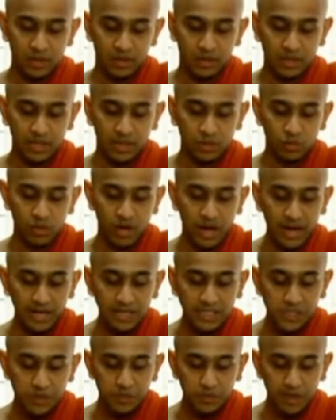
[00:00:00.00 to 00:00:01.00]
Then
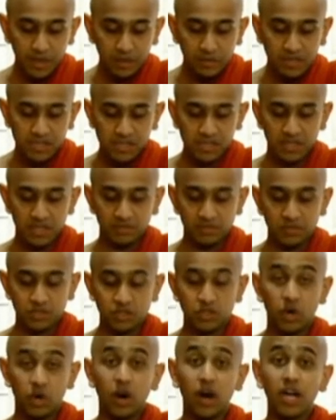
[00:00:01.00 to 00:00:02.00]
widespread wisdom,
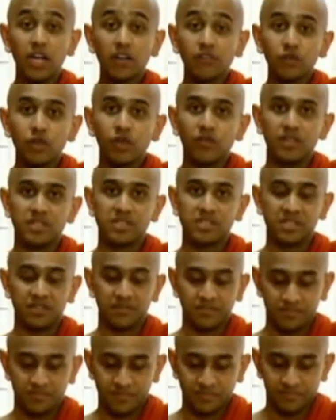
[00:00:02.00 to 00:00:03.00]
joyful
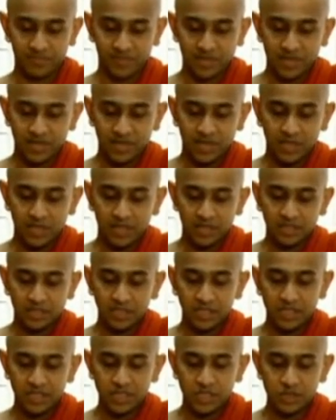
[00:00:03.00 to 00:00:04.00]
wisdom,
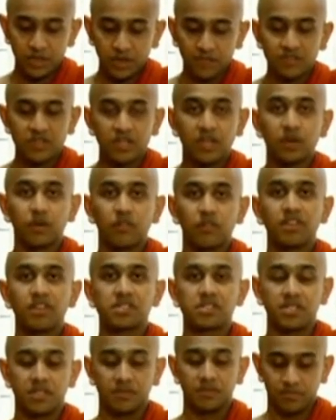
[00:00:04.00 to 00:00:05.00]
then swift
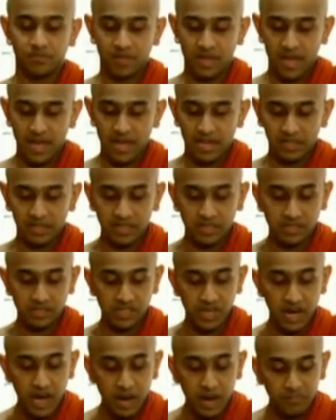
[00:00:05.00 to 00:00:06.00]
wisdom, and then
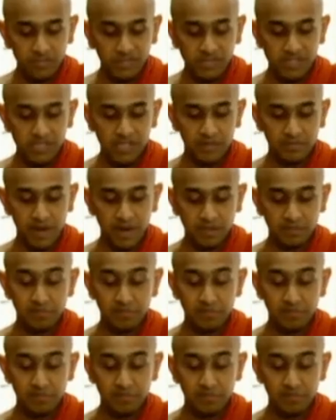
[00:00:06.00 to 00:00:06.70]
sharp wisdom and